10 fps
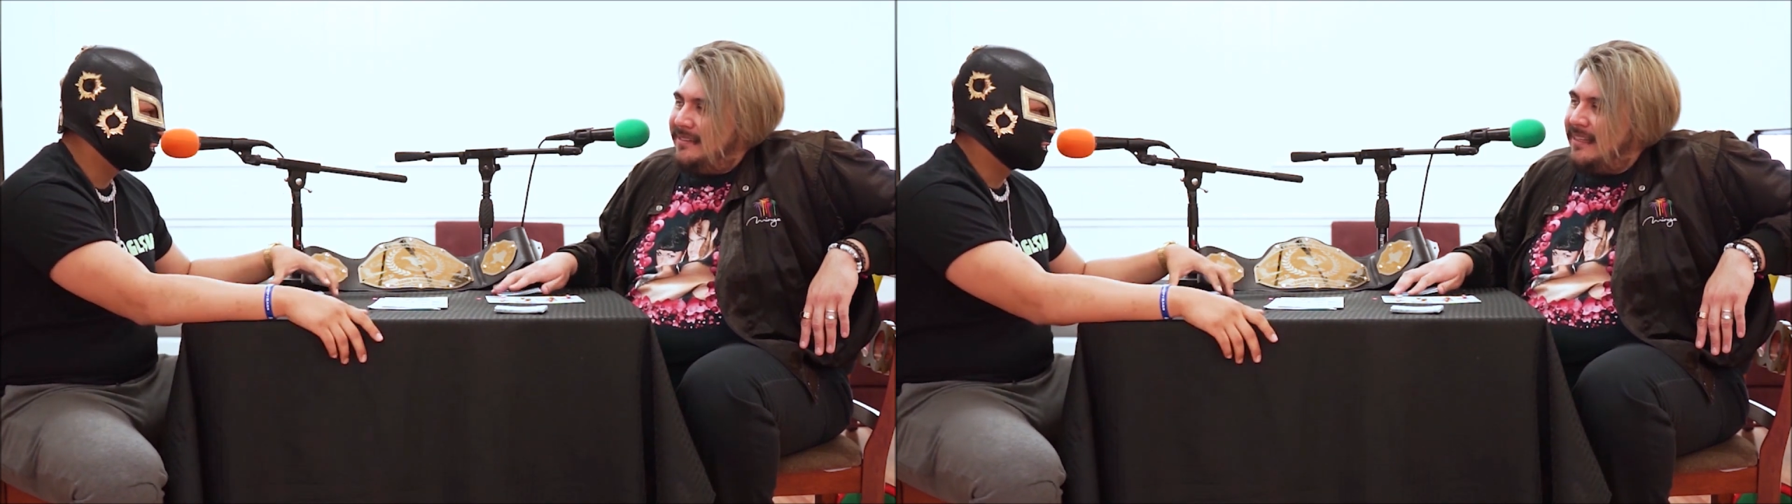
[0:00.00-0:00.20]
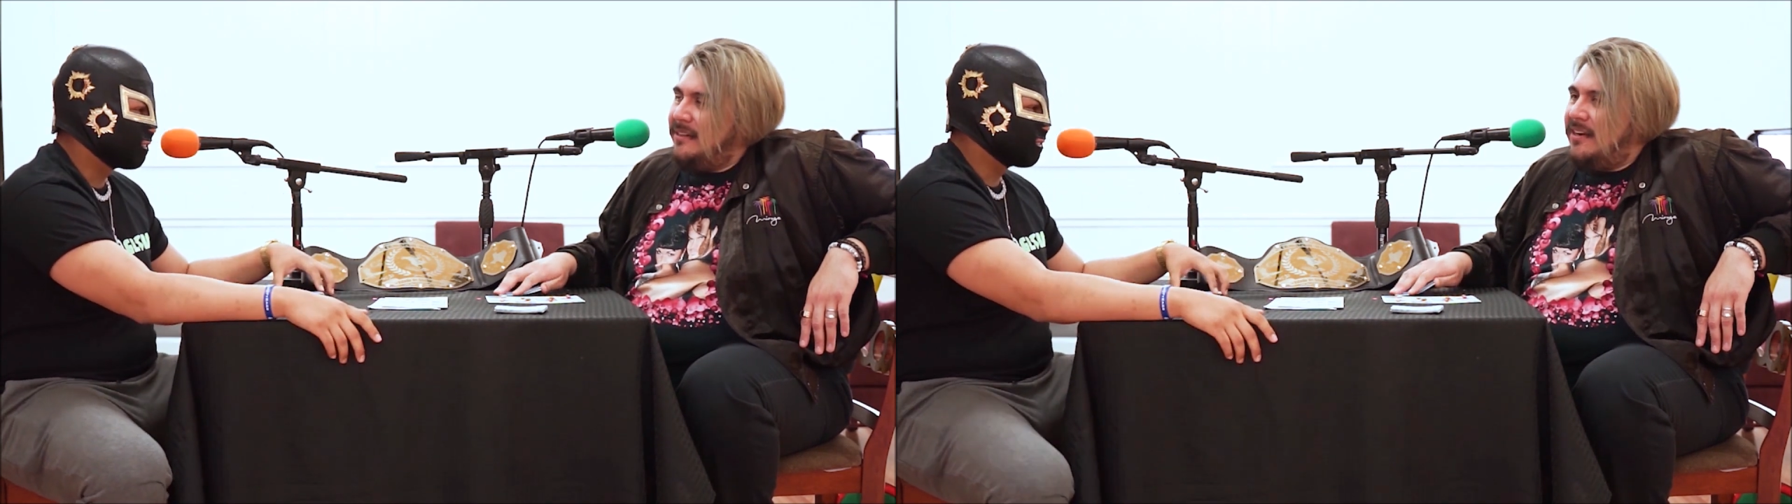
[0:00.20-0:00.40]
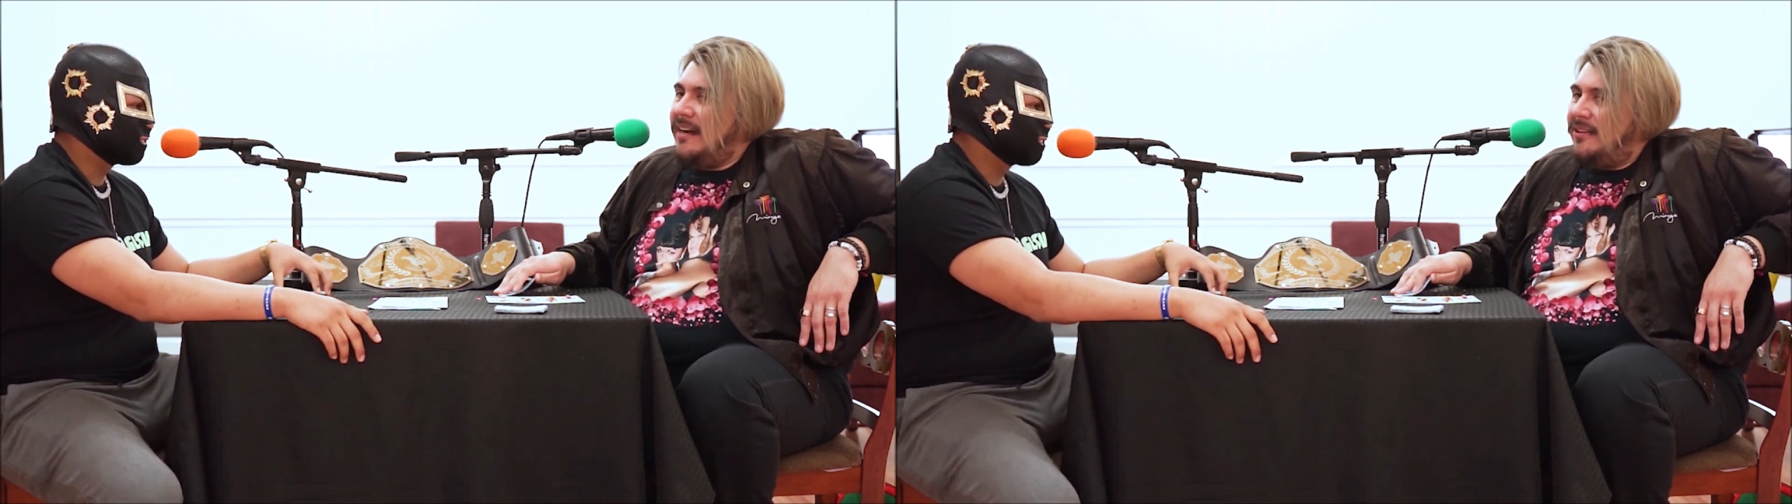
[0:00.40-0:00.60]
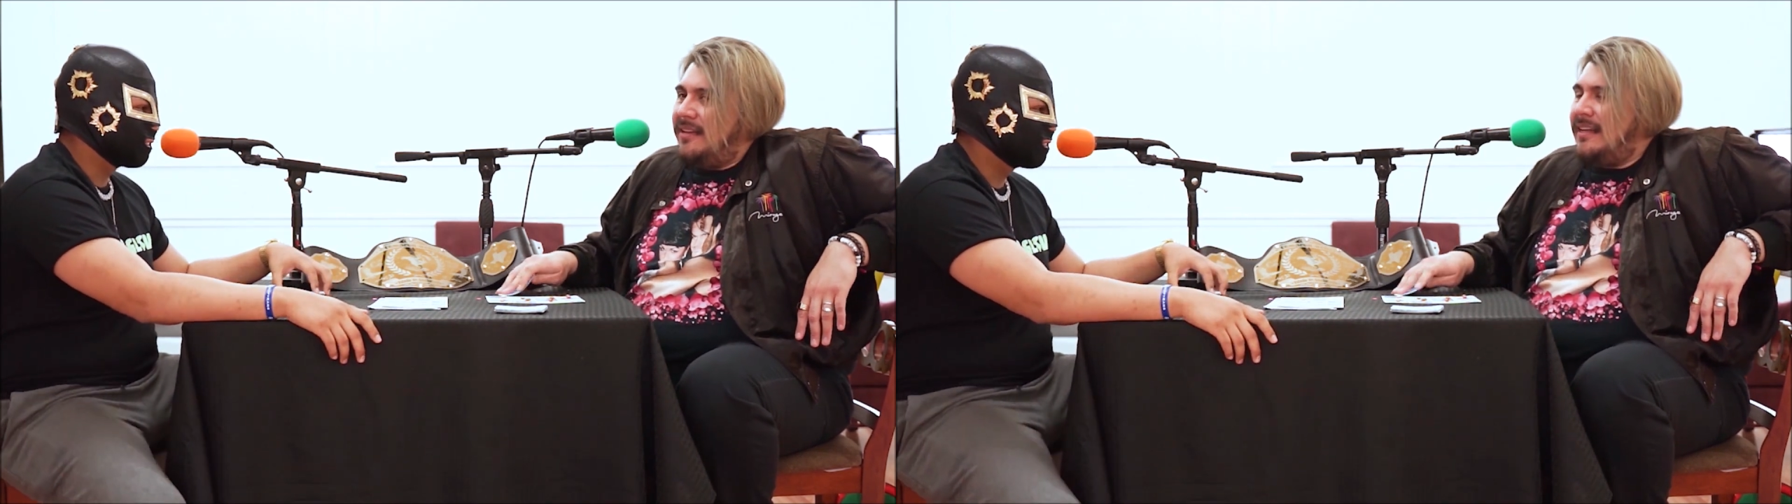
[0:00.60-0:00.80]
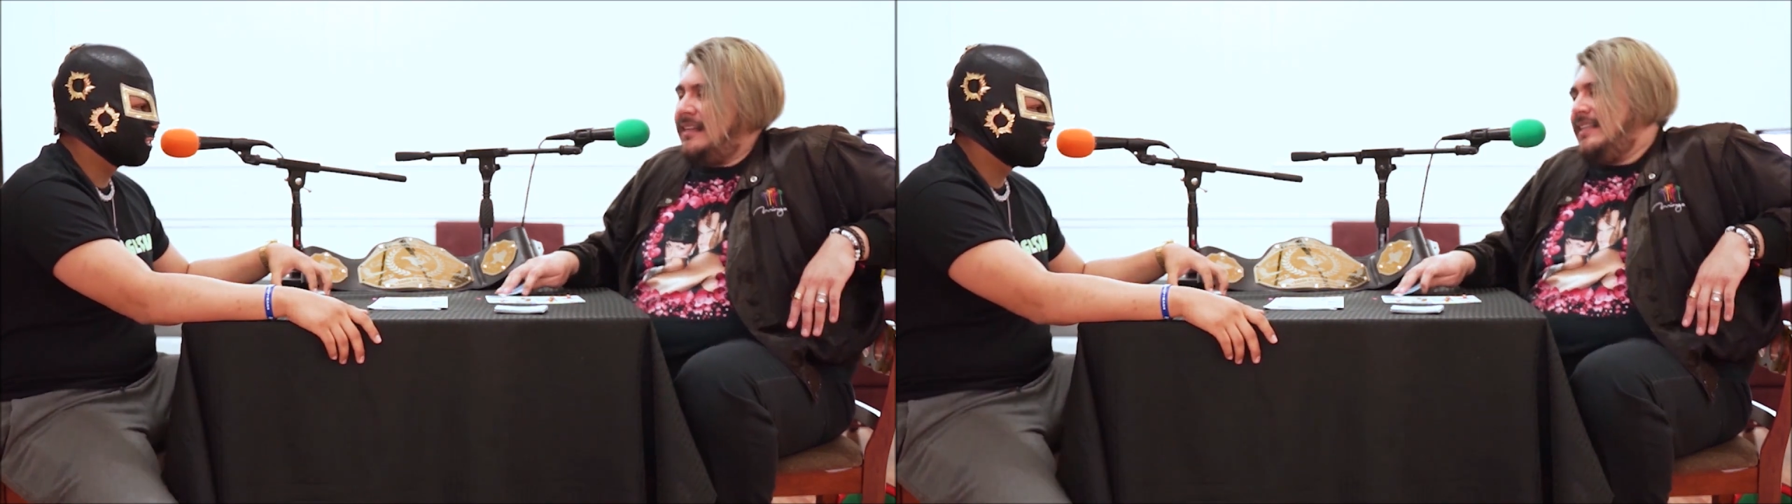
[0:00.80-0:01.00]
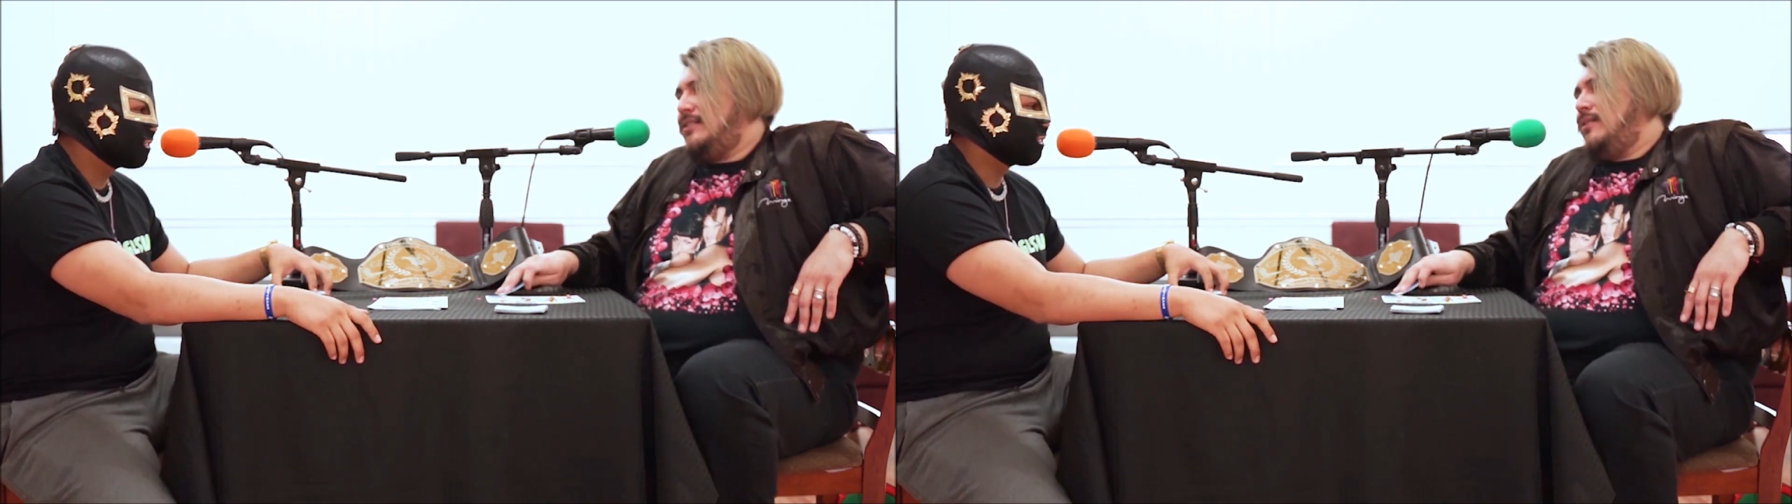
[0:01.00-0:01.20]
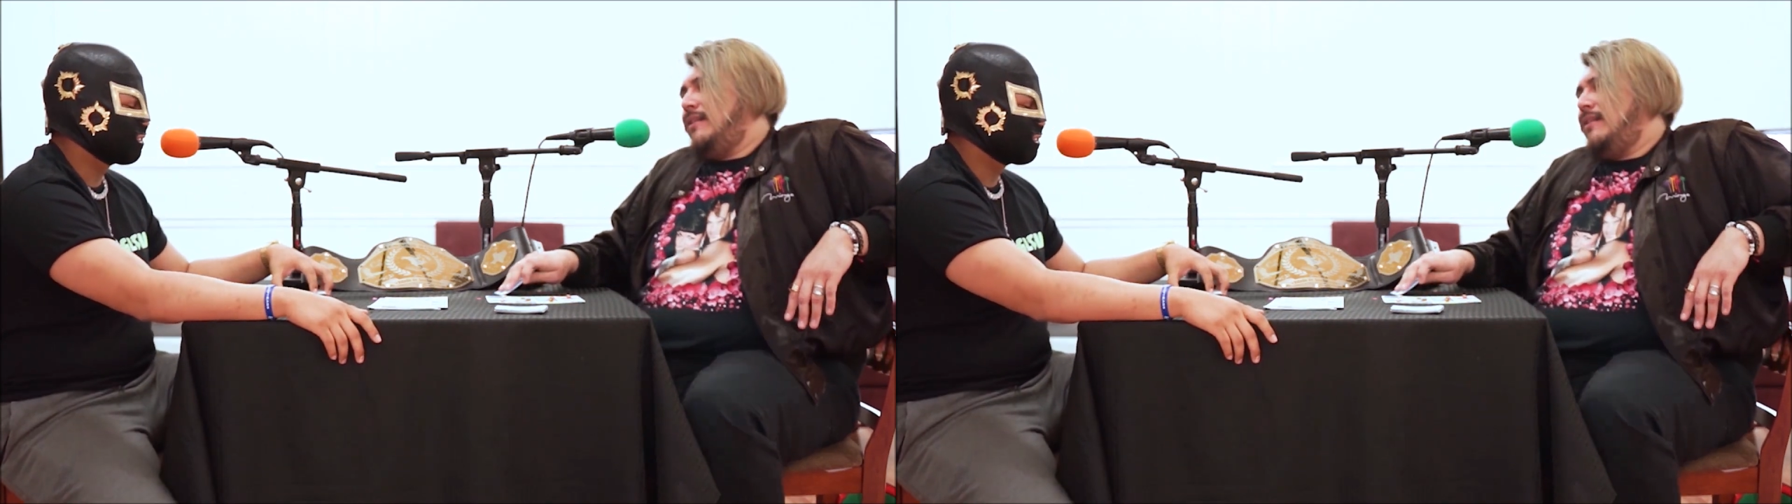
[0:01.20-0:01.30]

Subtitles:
The Raul El Jalisco.